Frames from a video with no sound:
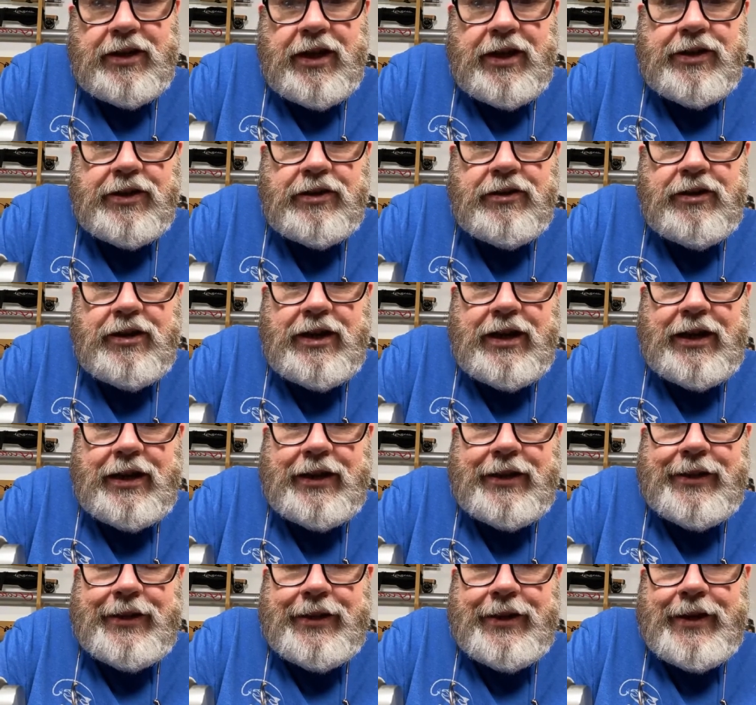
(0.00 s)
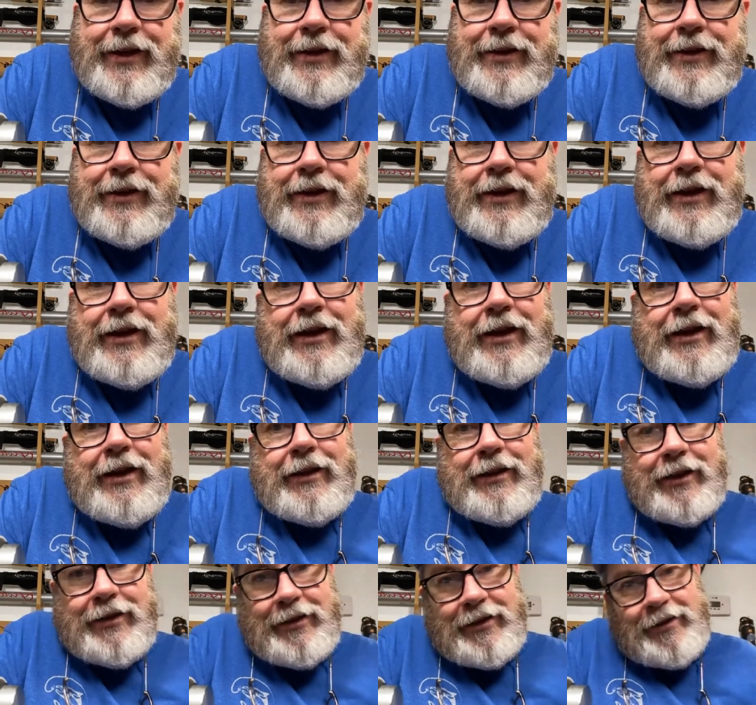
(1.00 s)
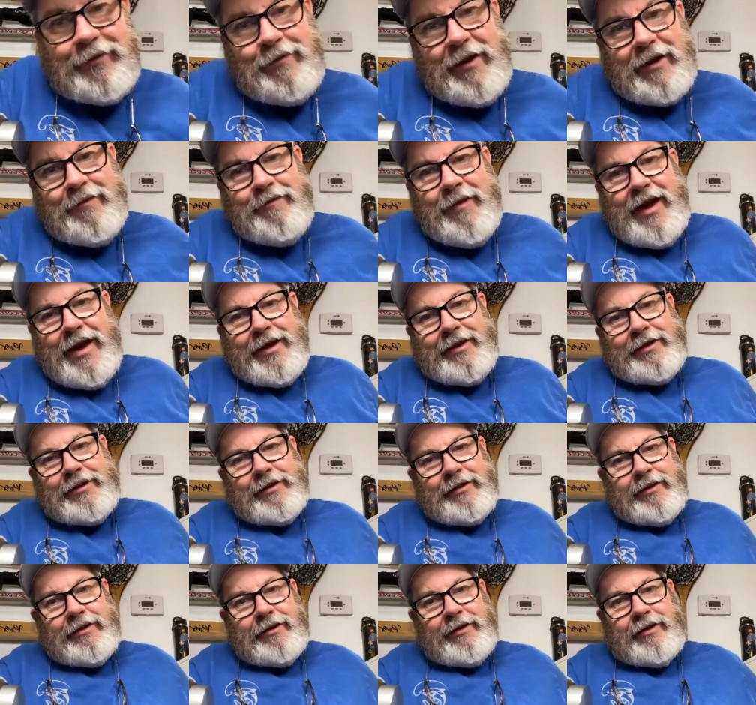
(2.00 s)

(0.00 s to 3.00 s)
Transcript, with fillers: the country. And this is Big Mess.